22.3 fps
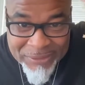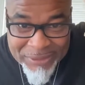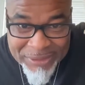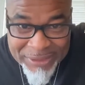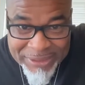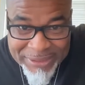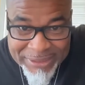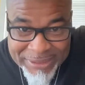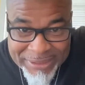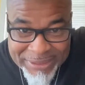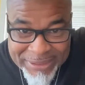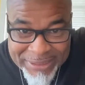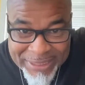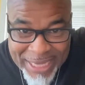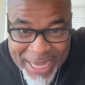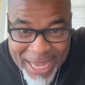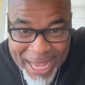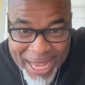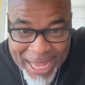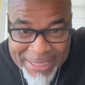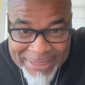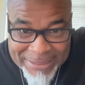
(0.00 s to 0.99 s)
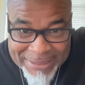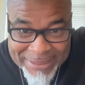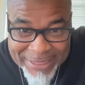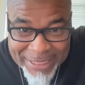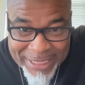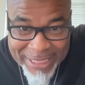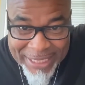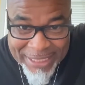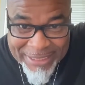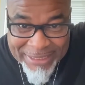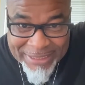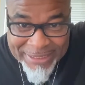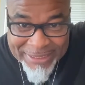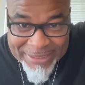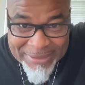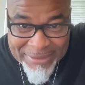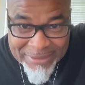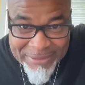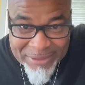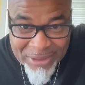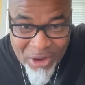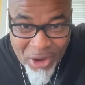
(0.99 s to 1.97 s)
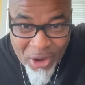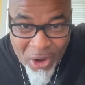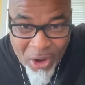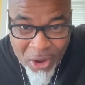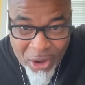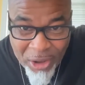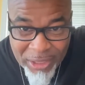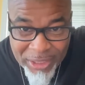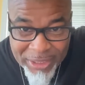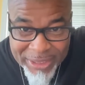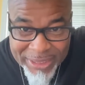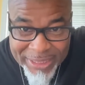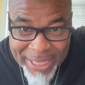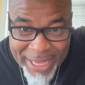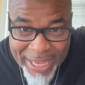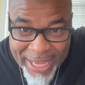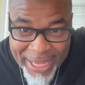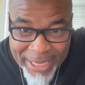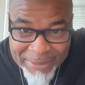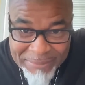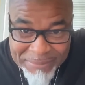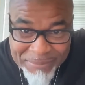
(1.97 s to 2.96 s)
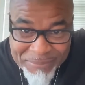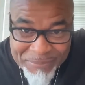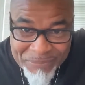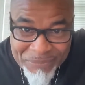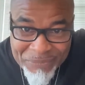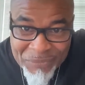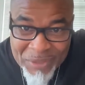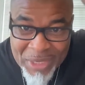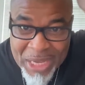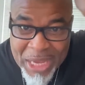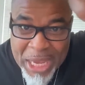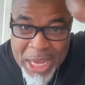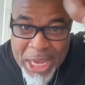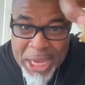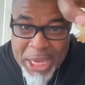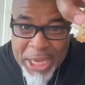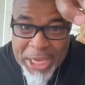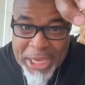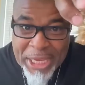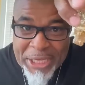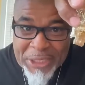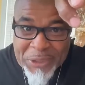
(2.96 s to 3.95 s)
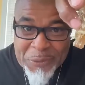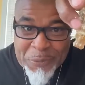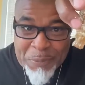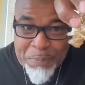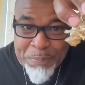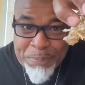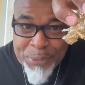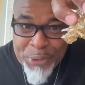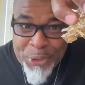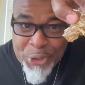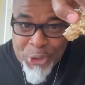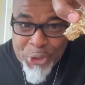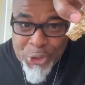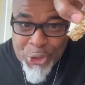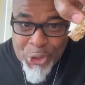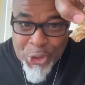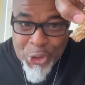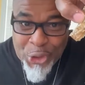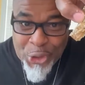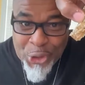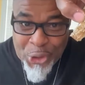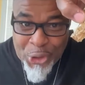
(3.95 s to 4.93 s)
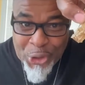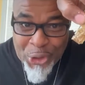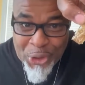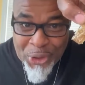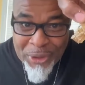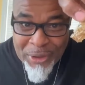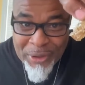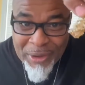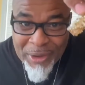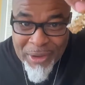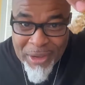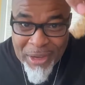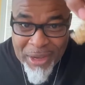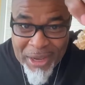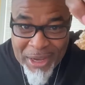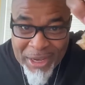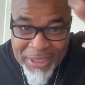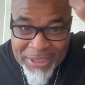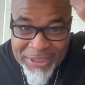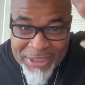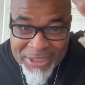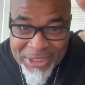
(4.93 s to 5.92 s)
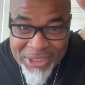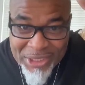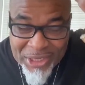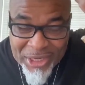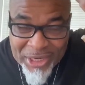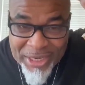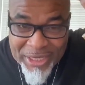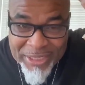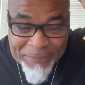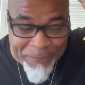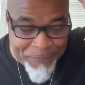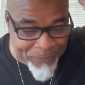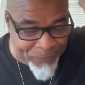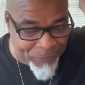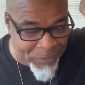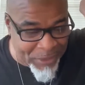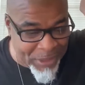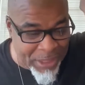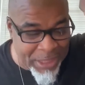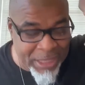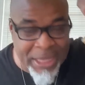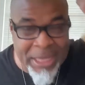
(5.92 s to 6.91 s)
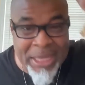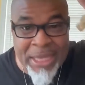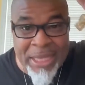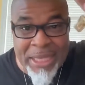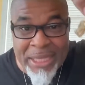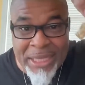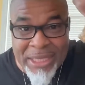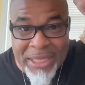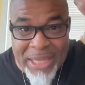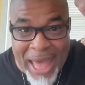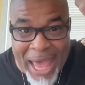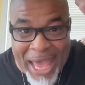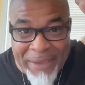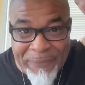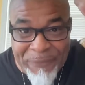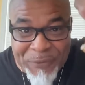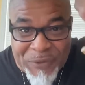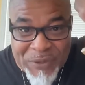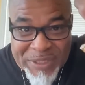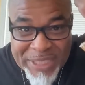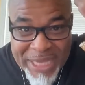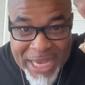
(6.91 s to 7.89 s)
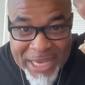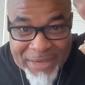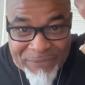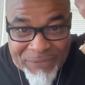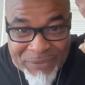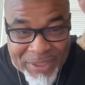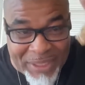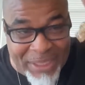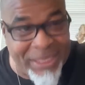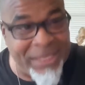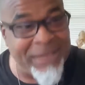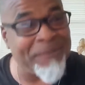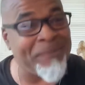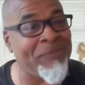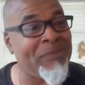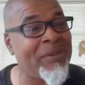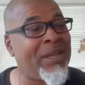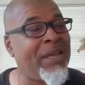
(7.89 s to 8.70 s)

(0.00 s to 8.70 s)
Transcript: This is God's candy. All of that is pure, uncut, life saving